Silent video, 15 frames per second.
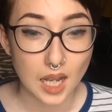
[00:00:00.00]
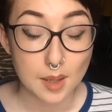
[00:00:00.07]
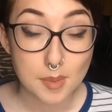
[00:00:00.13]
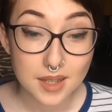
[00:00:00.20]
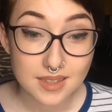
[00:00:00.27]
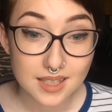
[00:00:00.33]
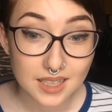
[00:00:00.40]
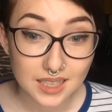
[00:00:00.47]
I
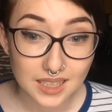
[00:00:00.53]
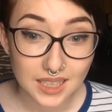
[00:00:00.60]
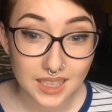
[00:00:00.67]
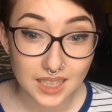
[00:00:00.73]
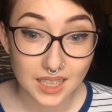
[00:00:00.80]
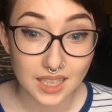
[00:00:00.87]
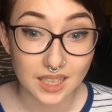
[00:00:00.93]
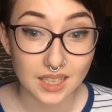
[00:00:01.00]

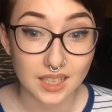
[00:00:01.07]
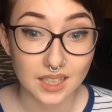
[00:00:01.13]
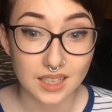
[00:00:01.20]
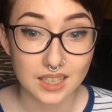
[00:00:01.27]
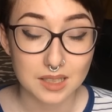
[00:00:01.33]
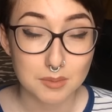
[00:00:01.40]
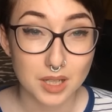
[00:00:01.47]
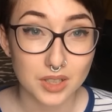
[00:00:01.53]
basically
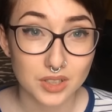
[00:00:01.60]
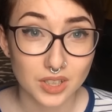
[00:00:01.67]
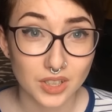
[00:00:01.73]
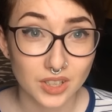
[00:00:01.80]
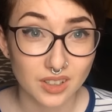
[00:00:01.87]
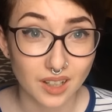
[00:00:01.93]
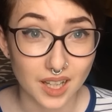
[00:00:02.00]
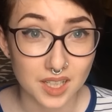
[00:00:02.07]
emailed
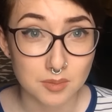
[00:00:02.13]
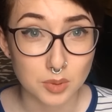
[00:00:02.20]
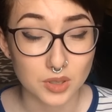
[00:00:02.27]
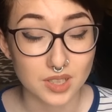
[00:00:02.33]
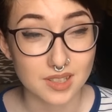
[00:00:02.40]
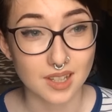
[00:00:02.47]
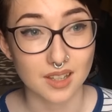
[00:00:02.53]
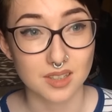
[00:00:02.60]
her and
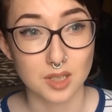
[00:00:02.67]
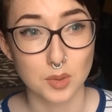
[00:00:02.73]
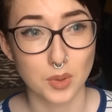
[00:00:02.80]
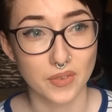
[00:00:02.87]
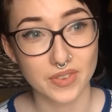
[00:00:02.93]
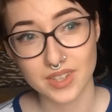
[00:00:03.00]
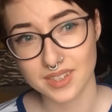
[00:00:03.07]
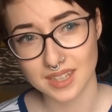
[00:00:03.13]
booked a tattoo
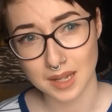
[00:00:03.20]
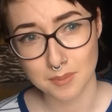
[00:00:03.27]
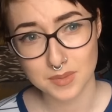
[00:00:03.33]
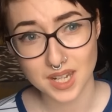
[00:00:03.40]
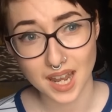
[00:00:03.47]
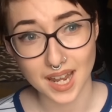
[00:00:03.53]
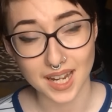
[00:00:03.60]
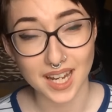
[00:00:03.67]
on the same
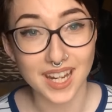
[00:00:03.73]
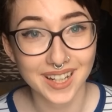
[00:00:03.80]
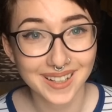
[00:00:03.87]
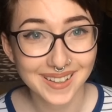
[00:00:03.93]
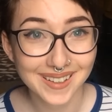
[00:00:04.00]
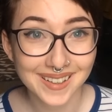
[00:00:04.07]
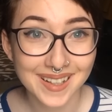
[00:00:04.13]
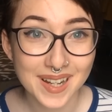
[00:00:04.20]
day
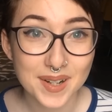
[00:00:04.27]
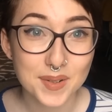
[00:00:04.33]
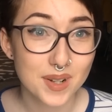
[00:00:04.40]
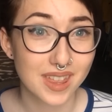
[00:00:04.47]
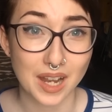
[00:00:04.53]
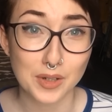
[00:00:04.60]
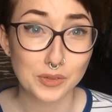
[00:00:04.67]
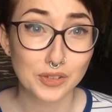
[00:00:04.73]

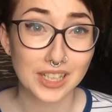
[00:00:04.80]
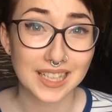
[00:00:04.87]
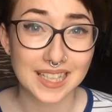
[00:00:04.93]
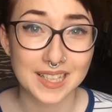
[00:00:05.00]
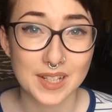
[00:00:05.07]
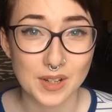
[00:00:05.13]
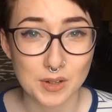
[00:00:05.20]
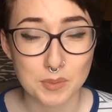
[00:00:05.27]
without
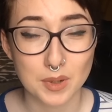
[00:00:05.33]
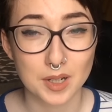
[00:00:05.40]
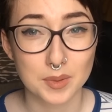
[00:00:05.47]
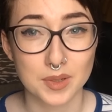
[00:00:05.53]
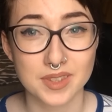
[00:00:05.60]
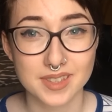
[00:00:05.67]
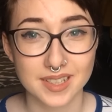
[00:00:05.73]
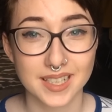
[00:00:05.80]
really knowing what I
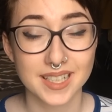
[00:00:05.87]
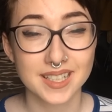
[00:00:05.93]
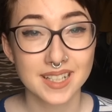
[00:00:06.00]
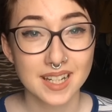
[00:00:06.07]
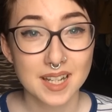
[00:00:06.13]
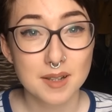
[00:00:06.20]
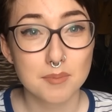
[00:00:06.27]
wanted.